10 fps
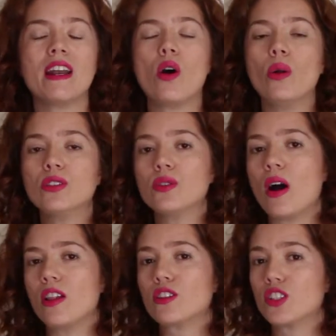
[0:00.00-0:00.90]
and also
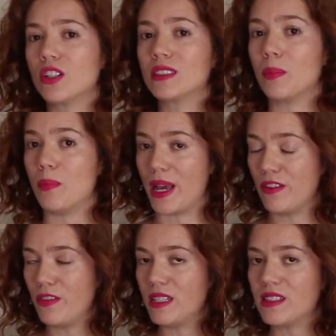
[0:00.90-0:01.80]
I'll share the
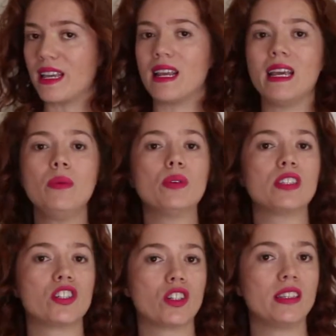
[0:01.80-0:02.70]
benefits and any
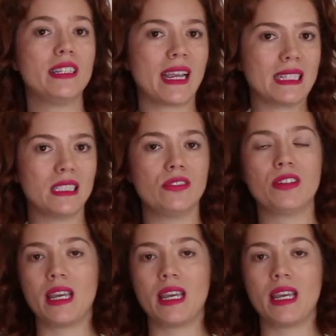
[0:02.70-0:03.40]
potential negative